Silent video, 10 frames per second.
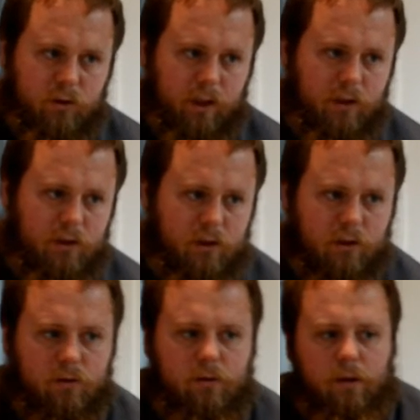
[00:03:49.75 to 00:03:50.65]

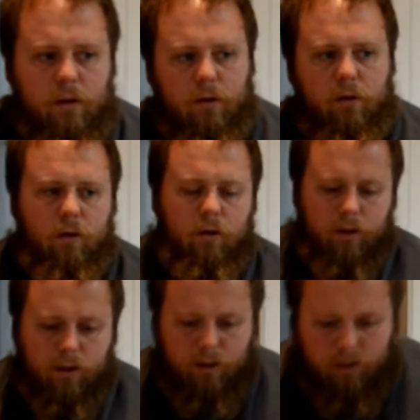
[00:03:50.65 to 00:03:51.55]
tastes,
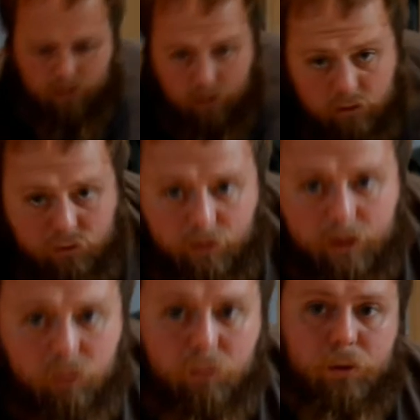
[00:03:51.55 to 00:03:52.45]
and you help